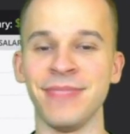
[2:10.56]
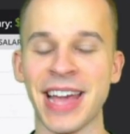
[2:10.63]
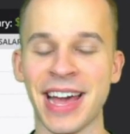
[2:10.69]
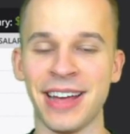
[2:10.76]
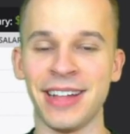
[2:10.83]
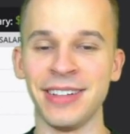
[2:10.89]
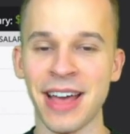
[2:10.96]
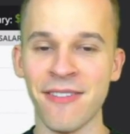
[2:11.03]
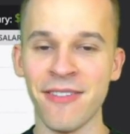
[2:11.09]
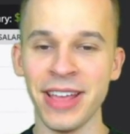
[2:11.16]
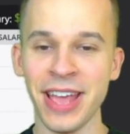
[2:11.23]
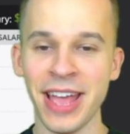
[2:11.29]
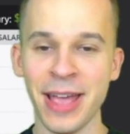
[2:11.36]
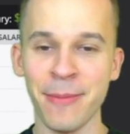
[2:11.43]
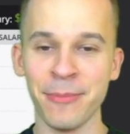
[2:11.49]
11
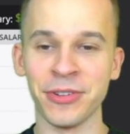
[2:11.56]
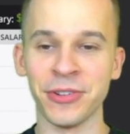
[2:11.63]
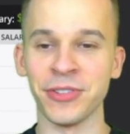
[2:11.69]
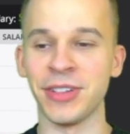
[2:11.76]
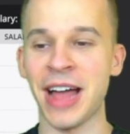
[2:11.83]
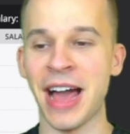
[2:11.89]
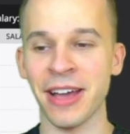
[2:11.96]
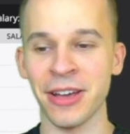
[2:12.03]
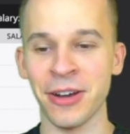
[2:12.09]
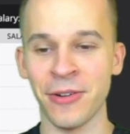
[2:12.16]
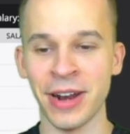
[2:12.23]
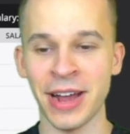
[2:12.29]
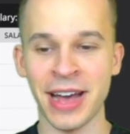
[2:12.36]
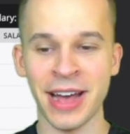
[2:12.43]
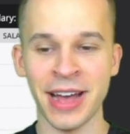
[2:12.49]
games, there's a lot
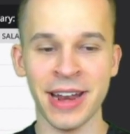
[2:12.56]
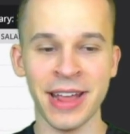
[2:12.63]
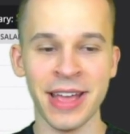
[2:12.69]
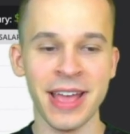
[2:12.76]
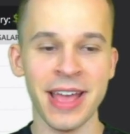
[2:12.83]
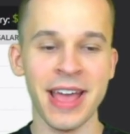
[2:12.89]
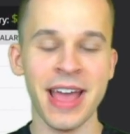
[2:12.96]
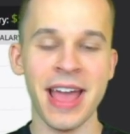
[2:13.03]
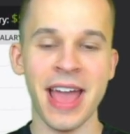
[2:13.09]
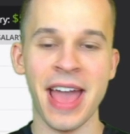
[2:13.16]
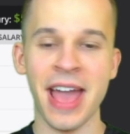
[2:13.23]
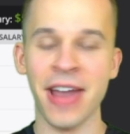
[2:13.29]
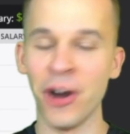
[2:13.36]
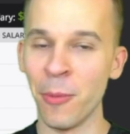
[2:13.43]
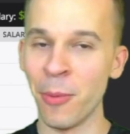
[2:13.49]
going on.
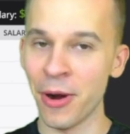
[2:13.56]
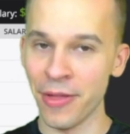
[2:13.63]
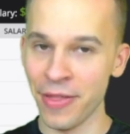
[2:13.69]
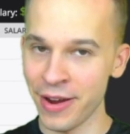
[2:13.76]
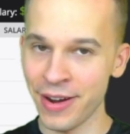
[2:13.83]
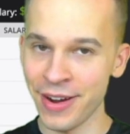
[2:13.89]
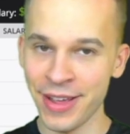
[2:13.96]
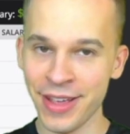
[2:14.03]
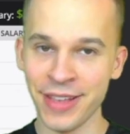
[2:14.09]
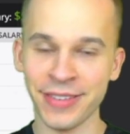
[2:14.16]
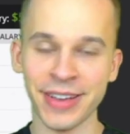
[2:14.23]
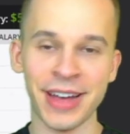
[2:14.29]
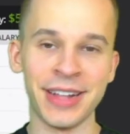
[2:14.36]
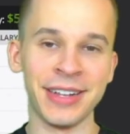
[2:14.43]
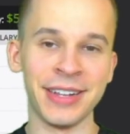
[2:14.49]
And oh boy, there is
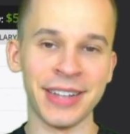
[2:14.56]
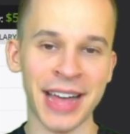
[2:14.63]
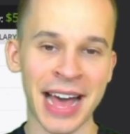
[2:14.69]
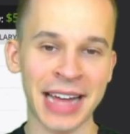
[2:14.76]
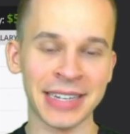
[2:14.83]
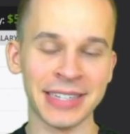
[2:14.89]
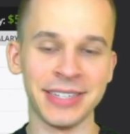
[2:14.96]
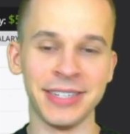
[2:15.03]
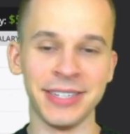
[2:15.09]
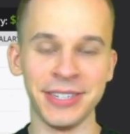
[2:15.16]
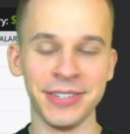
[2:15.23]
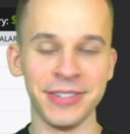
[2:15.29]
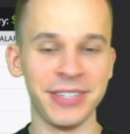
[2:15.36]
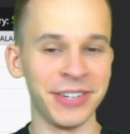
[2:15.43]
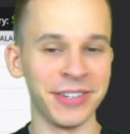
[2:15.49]
a lot
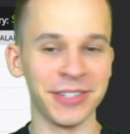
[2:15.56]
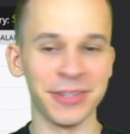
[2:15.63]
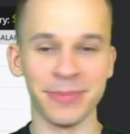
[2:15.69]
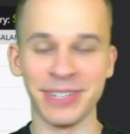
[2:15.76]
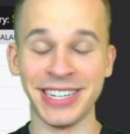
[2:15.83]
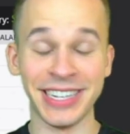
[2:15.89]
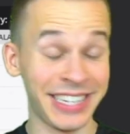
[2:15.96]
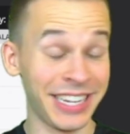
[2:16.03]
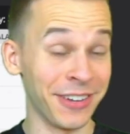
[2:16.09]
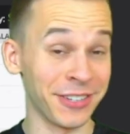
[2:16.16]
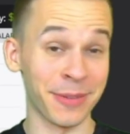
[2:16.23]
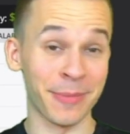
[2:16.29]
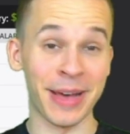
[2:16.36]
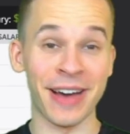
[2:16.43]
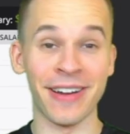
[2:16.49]
to
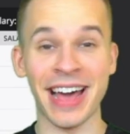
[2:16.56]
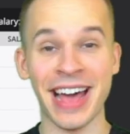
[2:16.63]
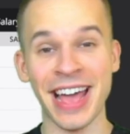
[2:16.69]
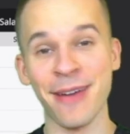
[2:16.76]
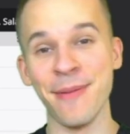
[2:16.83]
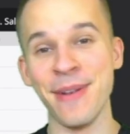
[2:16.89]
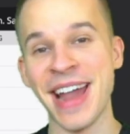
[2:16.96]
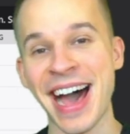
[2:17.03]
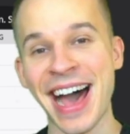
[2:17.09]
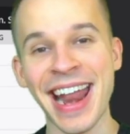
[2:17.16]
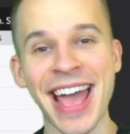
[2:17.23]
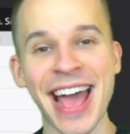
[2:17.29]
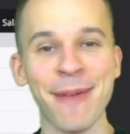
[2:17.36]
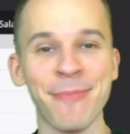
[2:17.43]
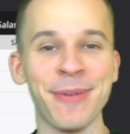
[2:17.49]
tilt about. I am not
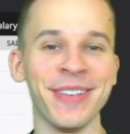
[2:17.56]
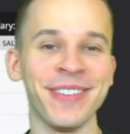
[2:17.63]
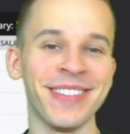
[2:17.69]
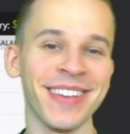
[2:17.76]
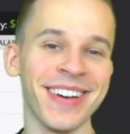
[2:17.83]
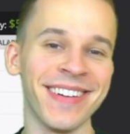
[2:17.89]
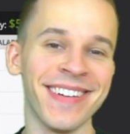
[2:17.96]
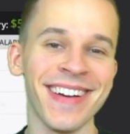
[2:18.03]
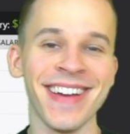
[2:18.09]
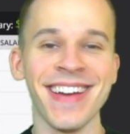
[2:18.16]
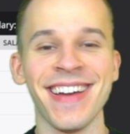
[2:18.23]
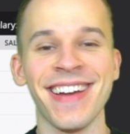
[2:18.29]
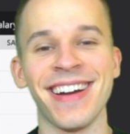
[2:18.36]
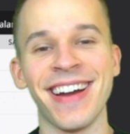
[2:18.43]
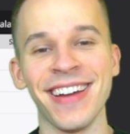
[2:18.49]
happy. So,
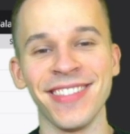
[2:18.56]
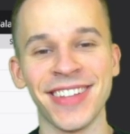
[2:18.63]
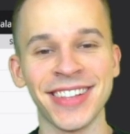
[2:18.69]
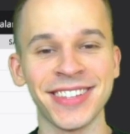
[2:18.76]
all right, let's